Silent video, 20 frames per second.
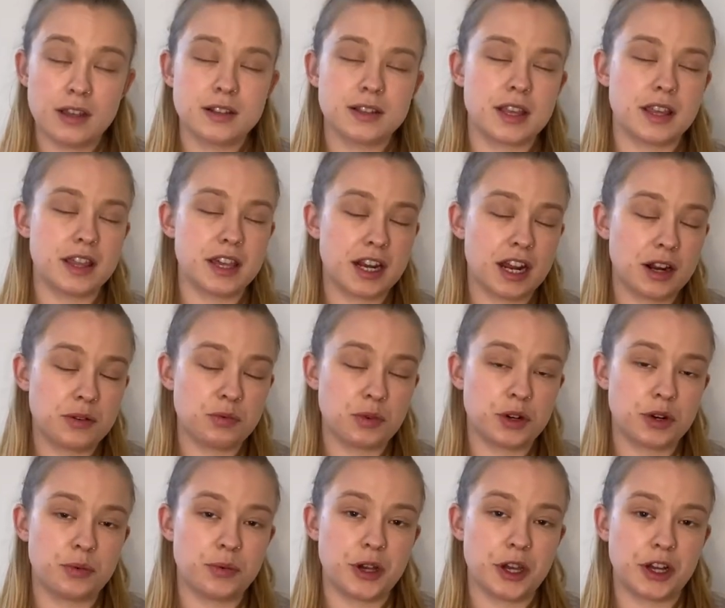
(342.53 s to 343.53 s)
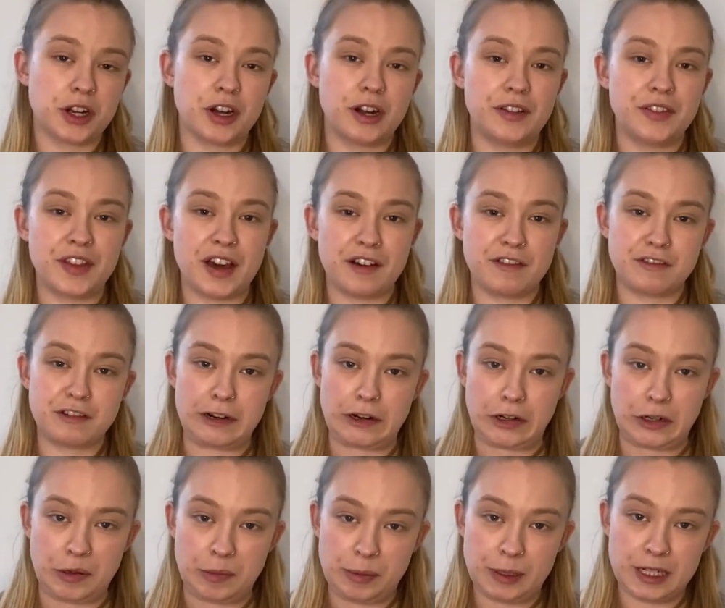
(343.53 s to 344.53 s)
So then I'd want to work on that for a
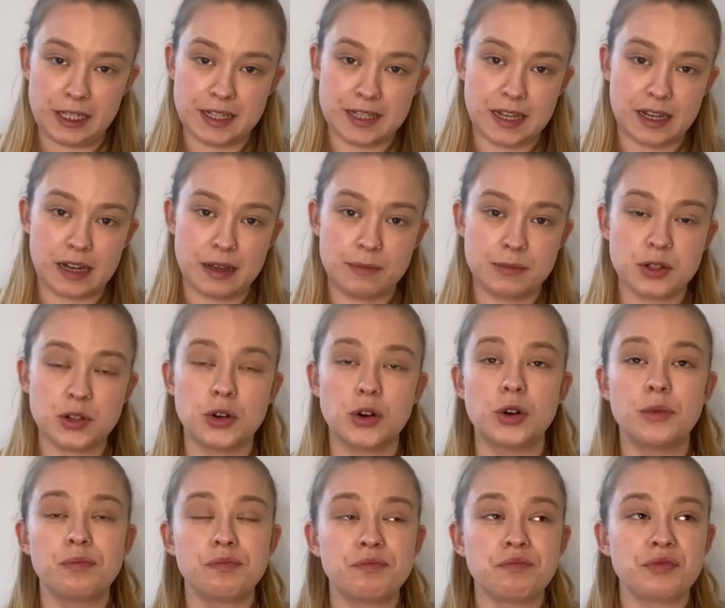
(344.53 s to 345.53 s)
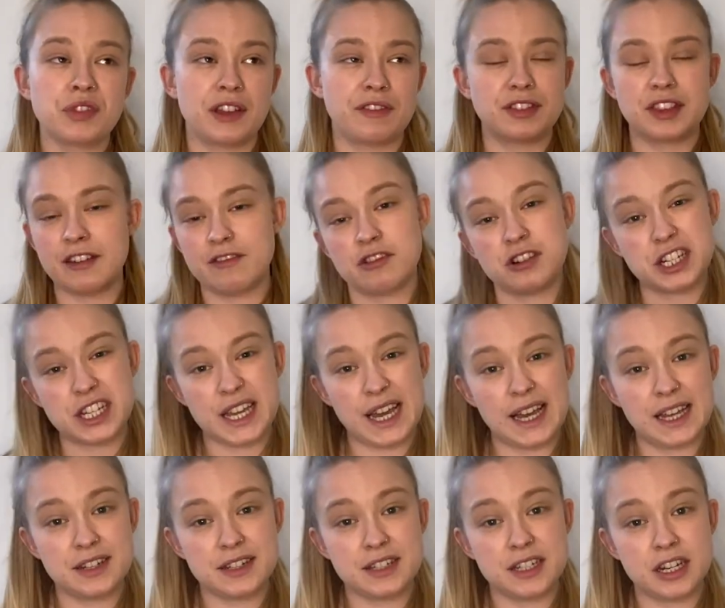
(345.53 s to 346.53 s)
couple of times, or if they've already
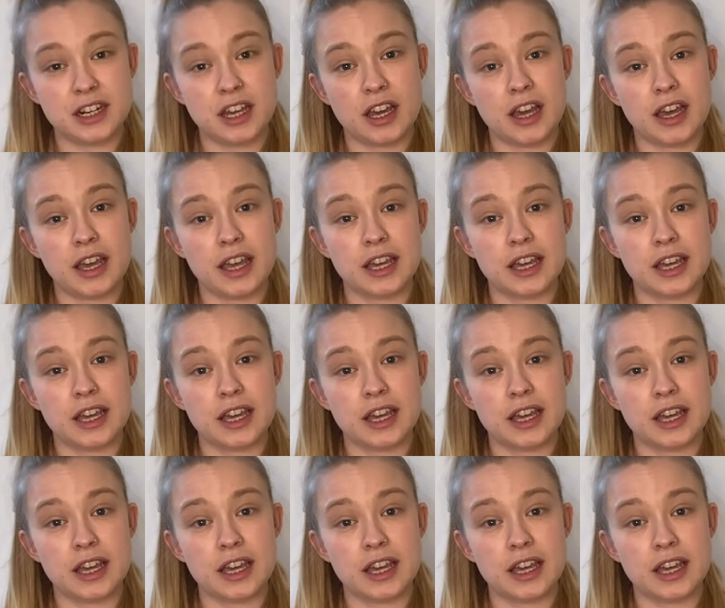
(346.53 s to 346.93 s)
had dinner,